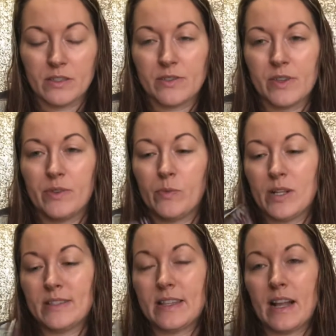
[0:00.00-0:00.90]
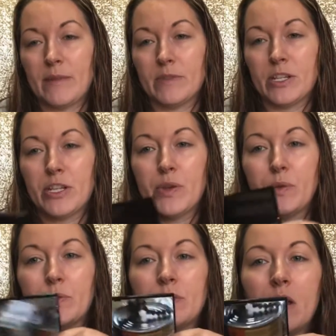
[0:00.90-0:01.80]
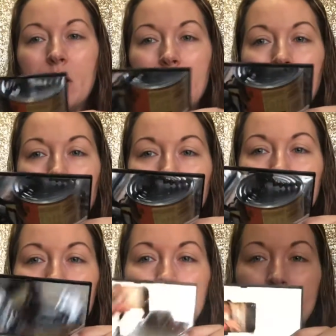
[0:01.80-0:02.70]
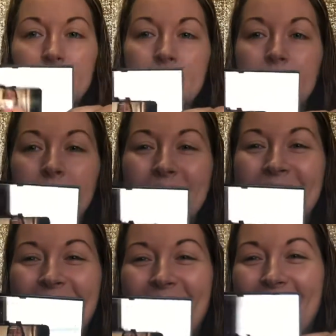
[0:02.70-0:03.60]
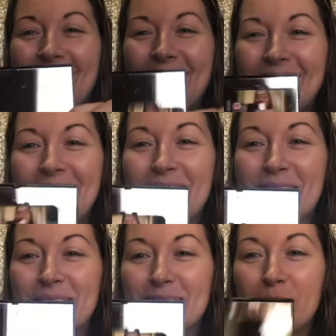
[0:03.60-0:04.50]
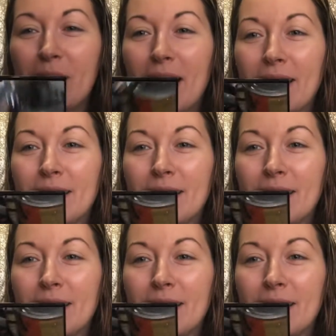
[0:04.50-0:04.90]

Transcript: So the ones that I'm going to use are just, you see my